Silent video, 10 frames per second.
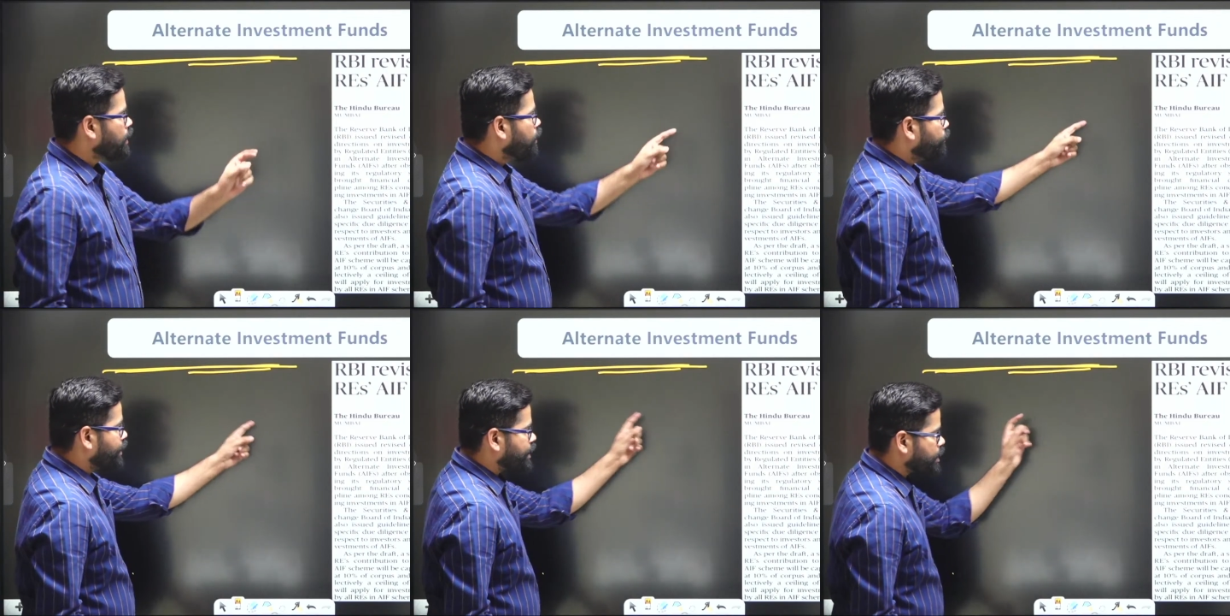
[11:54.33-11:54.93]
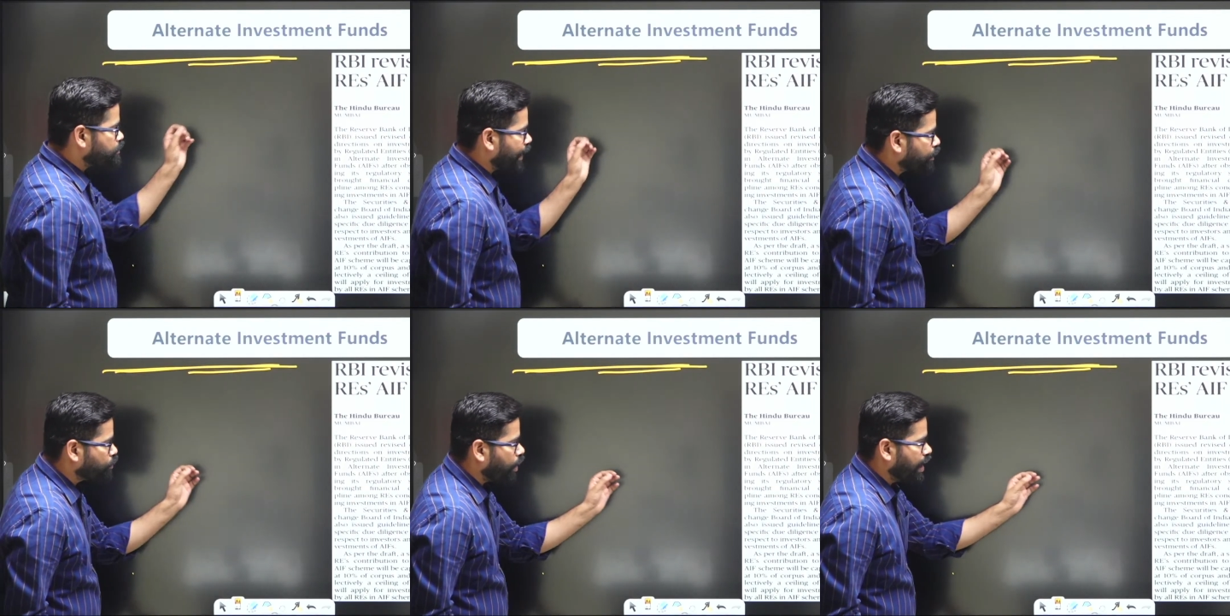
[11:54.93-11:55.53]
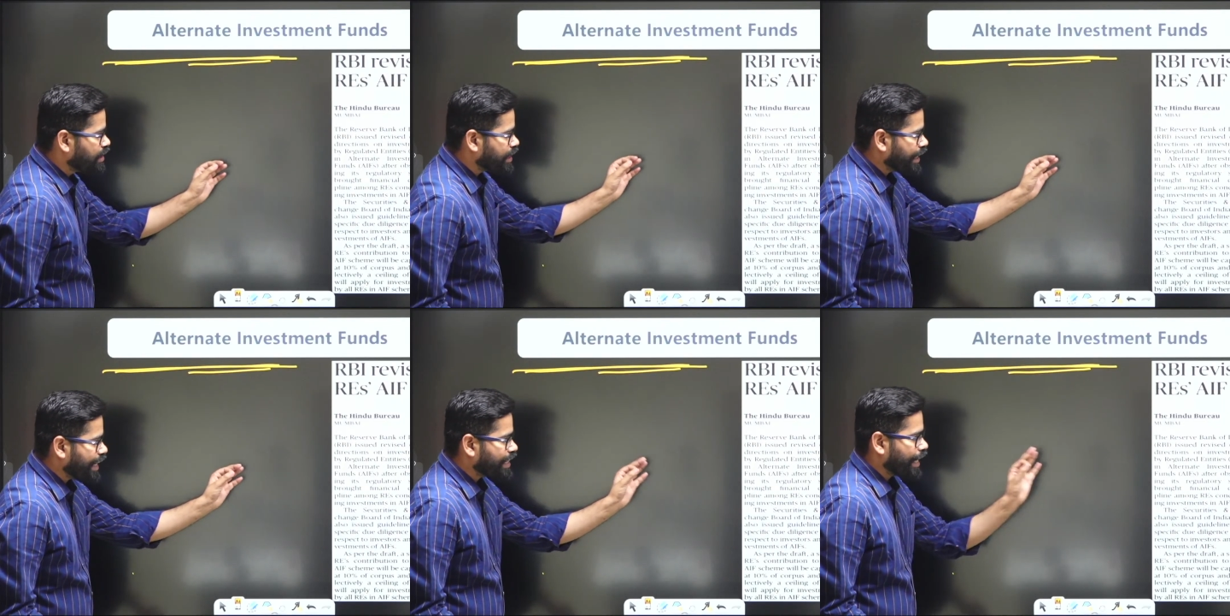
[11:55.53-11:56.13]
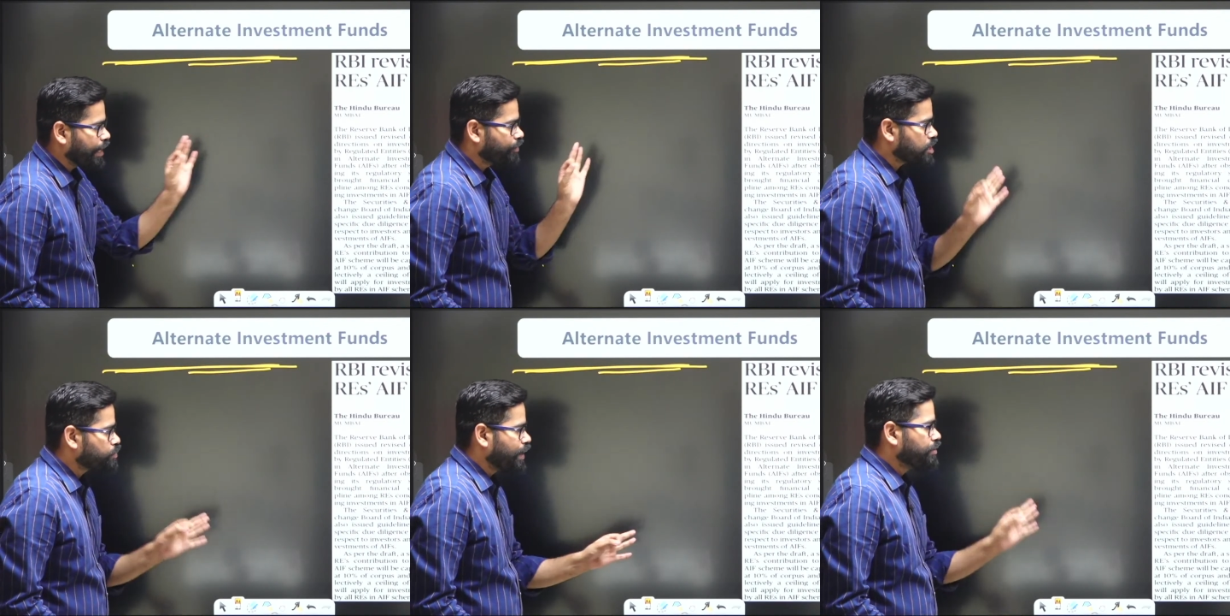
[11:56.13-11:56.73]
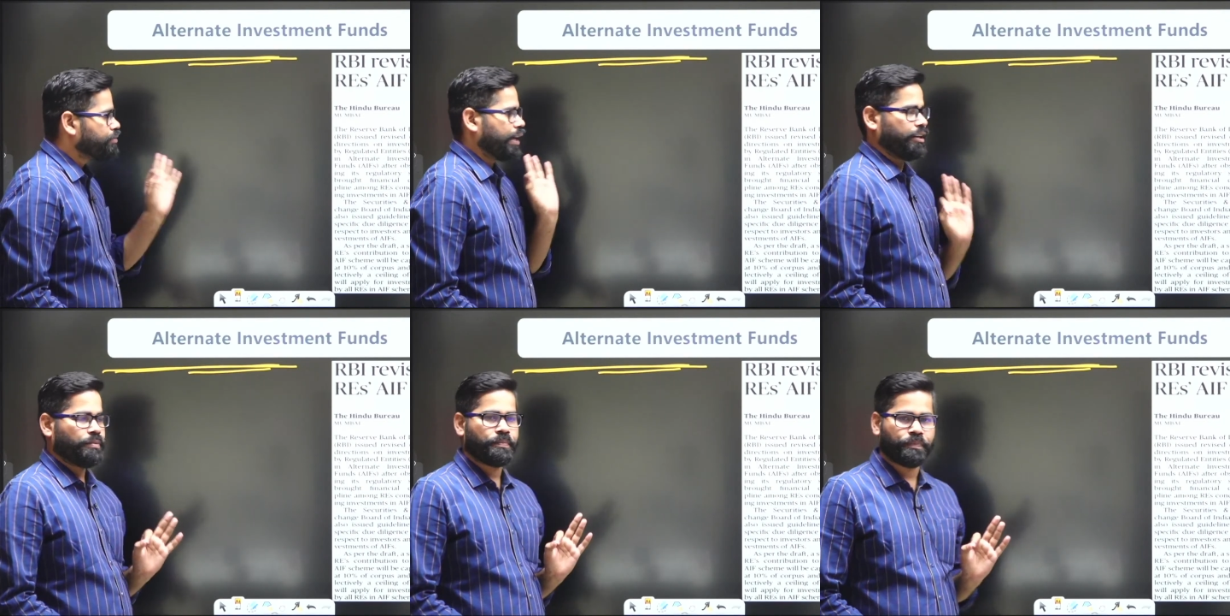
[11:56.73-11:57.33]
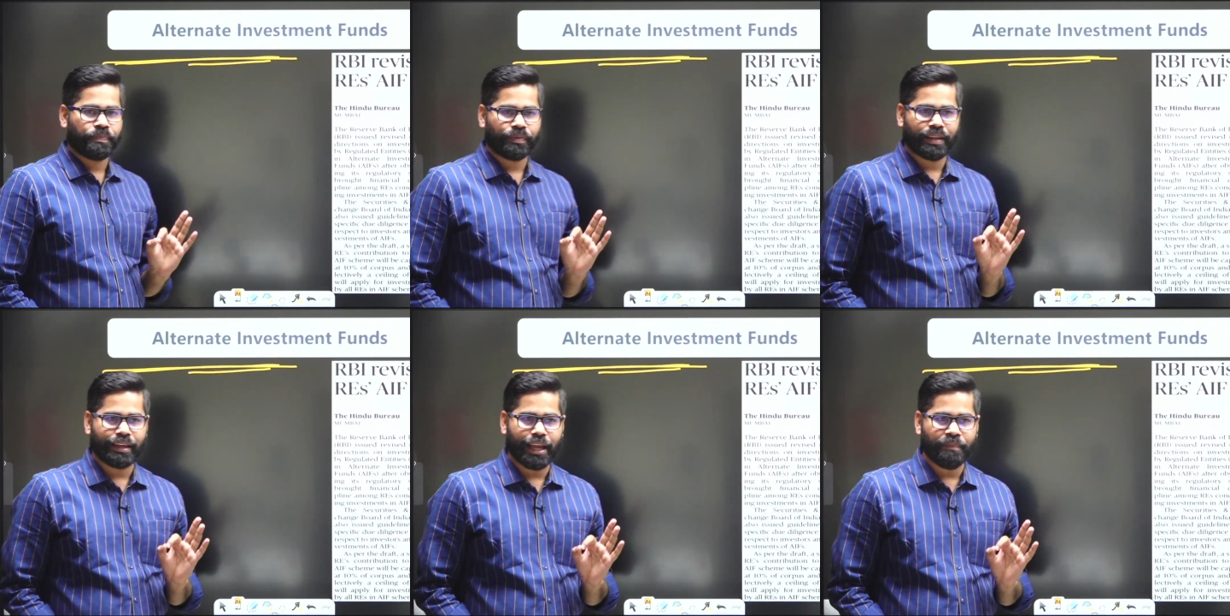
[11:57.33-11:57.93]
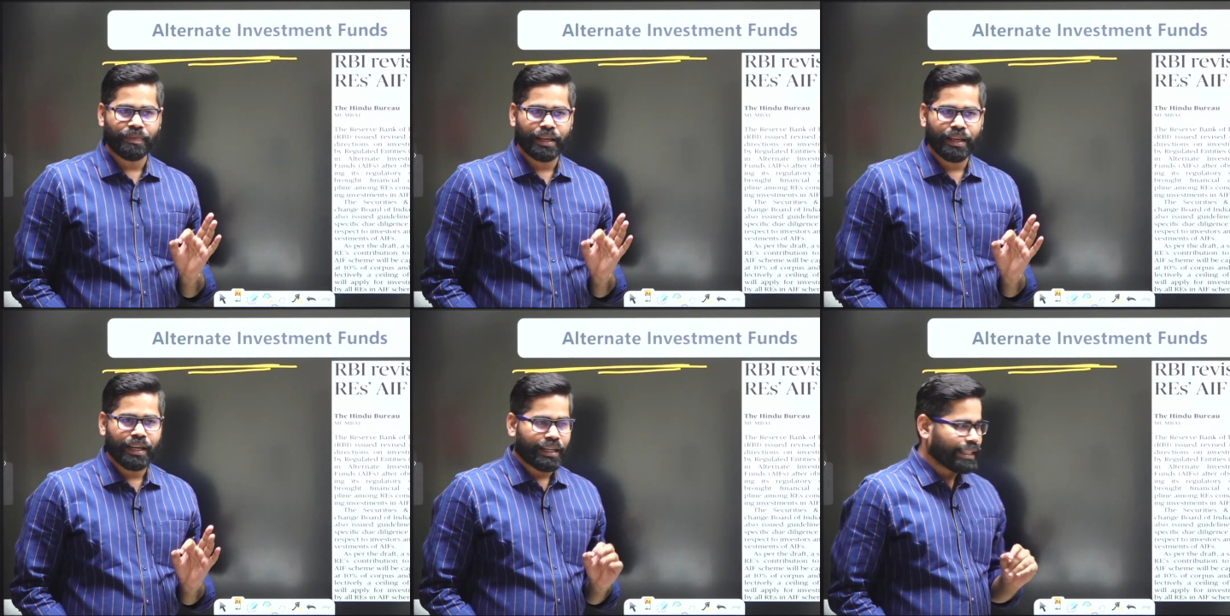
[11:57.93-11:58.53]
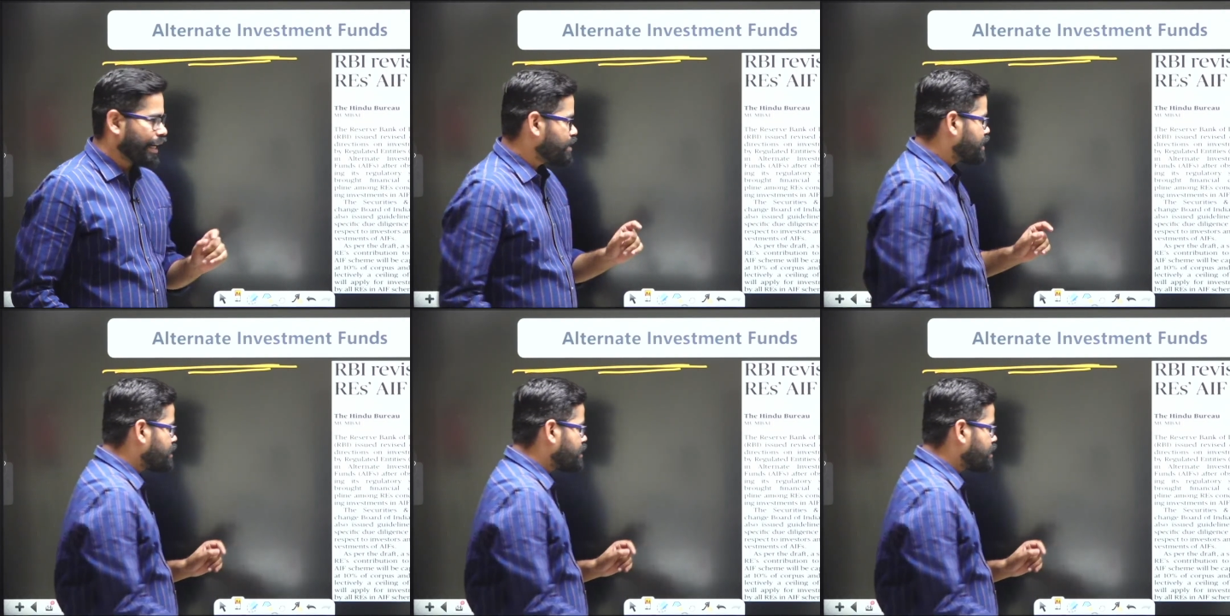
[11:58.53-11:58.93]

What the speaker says: with respect to alternate investment fund. Okay. There is this